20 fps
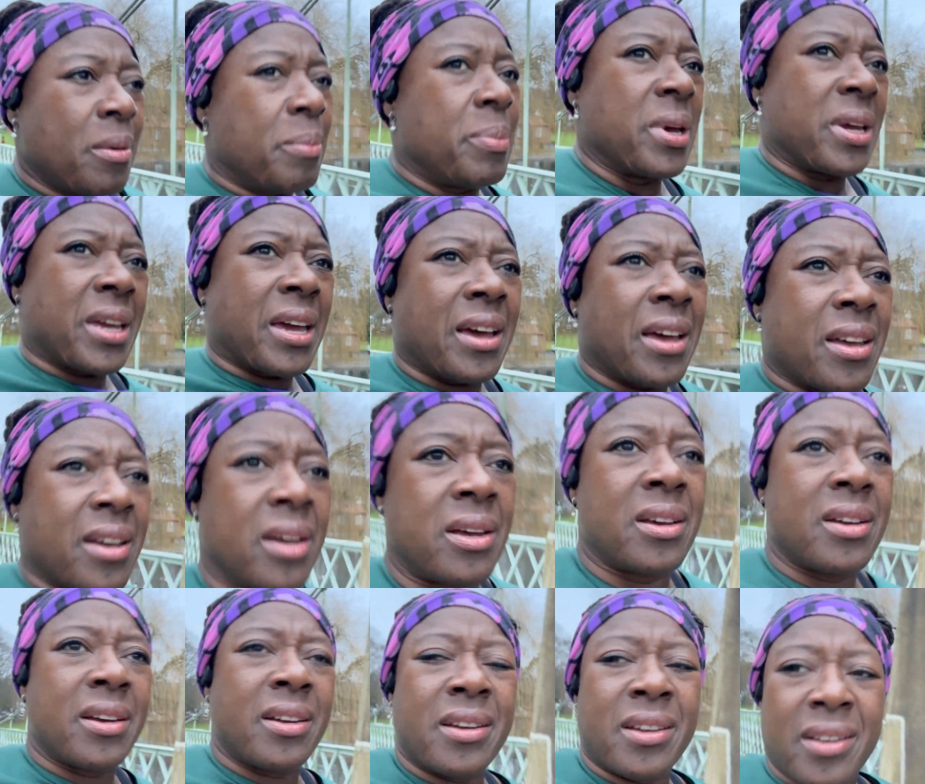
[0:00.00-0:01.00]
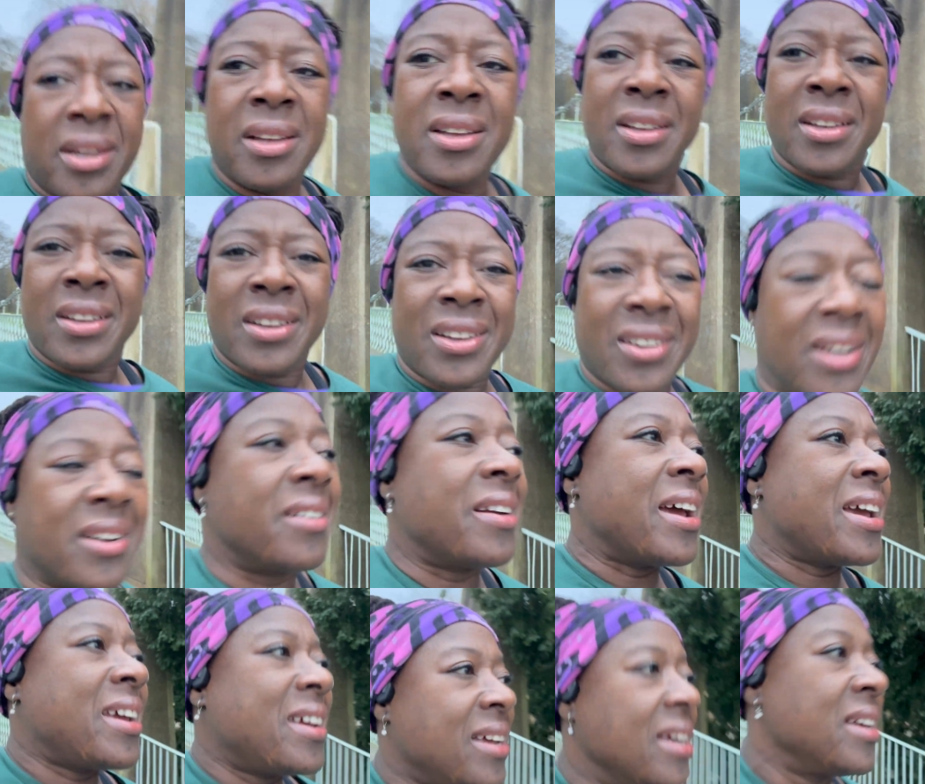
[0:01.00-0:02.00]
But yeah, all
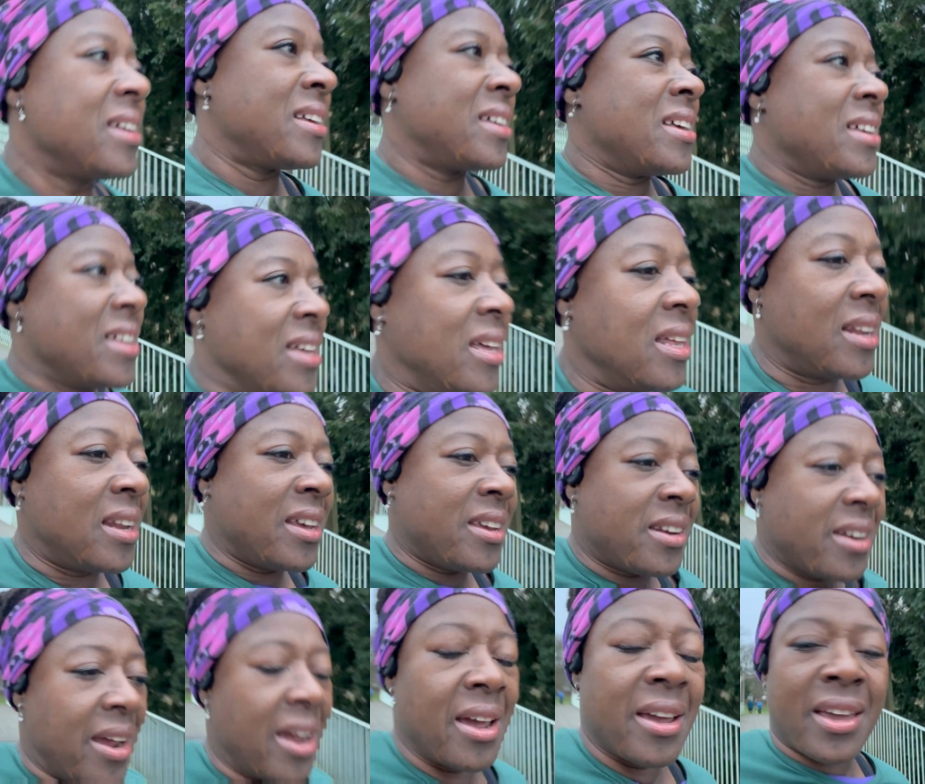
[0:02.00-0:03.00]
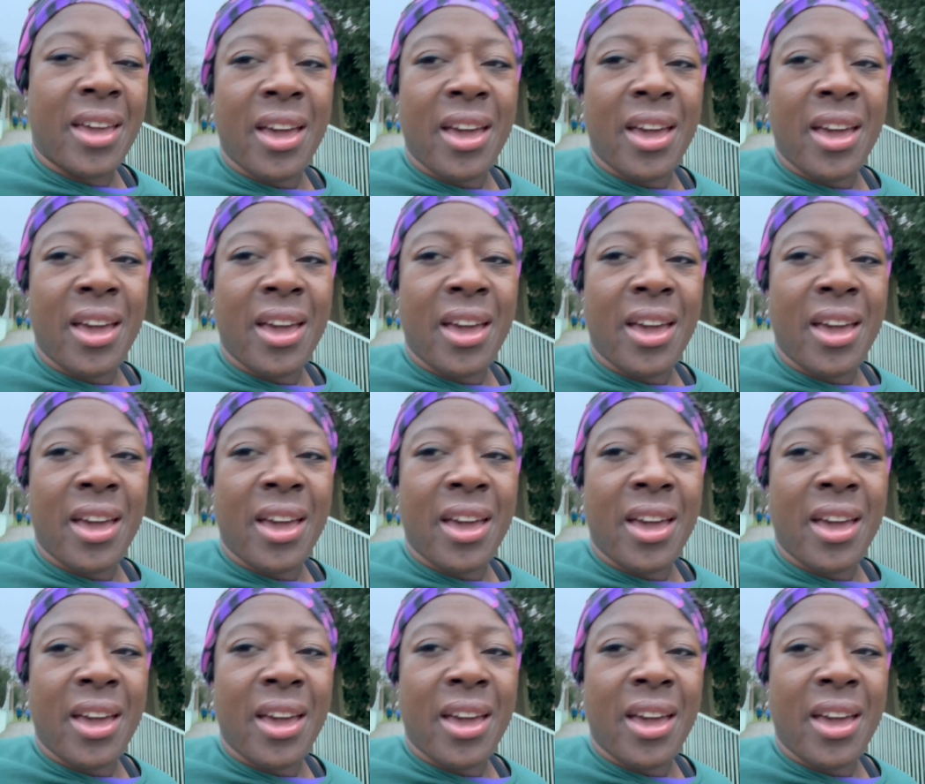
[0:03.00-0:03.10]
right, let you know how it